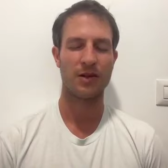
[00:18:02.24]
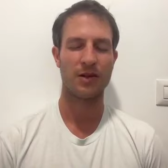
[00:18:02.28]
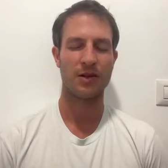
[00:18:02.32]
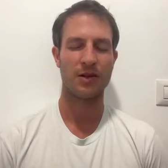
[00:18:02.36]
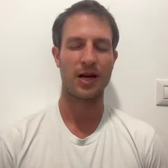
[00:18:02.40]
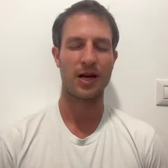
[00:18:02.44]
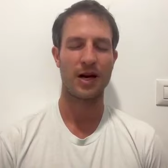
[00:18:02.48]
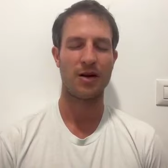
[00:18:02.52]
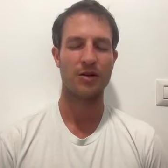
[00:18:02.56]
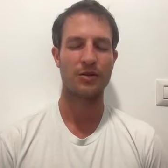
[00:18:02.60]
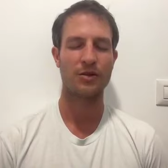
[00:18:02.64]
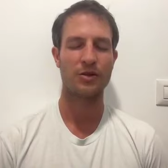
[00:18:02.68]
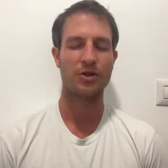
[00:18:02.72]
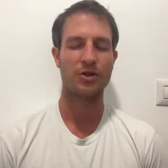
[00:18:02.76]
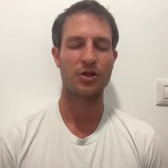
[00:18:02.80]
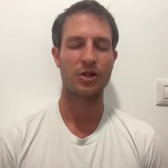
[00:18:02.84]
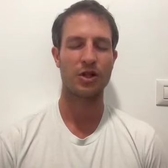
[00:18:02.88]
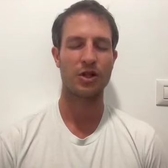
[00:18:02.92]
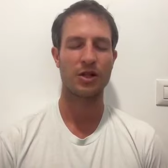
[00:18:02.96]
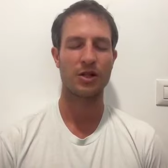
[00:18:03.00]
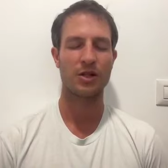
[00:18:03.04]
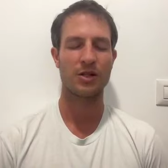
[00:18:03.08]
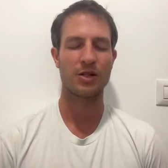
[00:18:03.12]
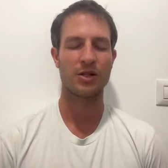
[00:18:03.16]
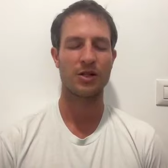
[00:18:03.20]
now
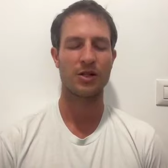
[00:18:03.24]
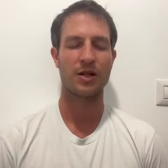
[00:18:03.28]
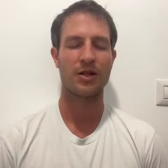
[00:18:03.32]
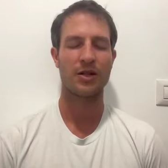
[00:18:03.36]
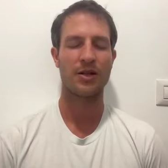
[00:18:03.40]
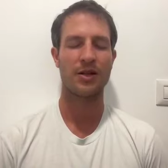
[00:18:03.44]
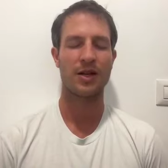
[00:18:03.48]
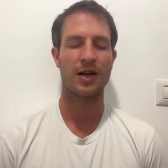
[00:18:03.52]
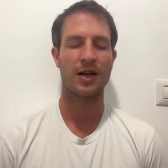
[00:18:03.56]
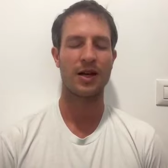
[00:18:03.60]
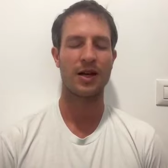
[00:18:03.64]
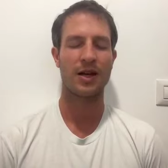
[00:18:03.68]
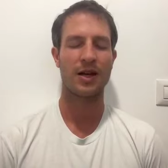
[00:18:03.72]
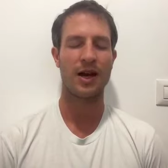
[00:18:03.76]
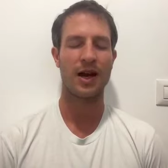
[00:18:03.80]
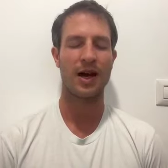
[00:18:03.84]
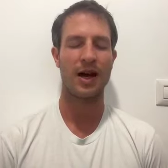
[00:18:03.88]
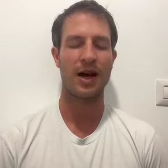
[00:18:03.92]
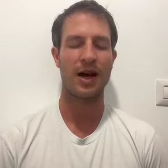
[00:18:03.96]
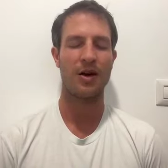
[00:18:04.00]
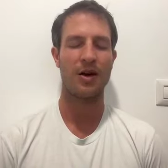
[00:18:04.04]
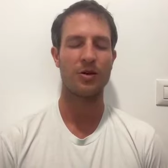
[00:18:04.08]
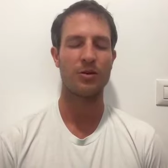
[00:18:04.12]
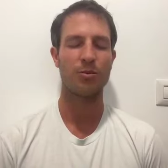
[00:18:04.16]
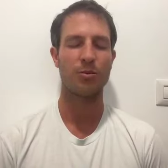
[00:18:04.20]
just on that
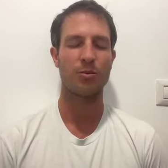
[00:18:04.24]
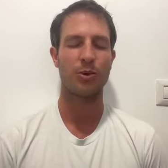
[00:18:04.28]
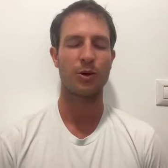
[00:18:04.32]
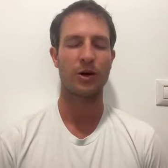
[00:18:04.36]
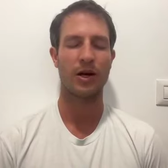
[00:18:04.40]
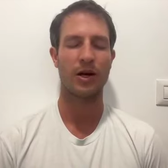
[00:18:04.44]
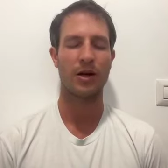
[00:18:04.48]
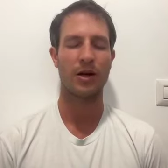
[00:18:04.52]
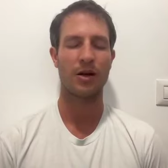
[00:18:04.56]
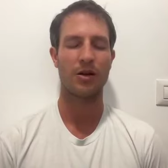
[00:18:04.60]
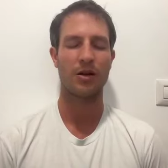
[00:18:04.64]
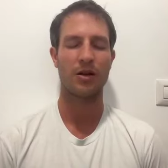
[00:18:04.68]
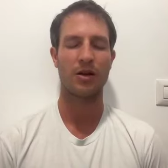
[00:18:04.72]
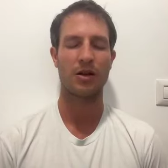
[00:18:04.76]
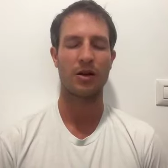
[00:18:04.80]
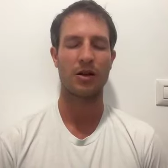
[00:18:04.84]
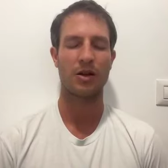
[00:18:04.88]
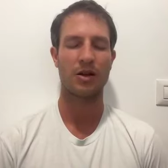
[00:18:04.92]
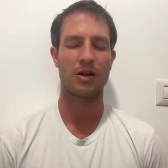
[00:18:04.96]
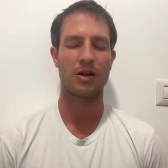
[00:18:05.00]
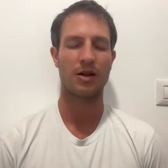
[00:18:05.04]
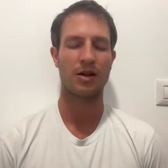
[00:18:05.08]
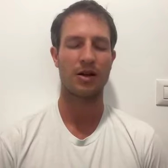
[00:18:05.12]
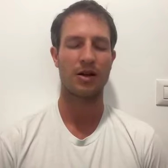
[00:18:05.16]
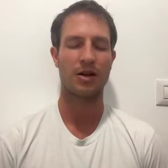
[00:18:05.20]
out breath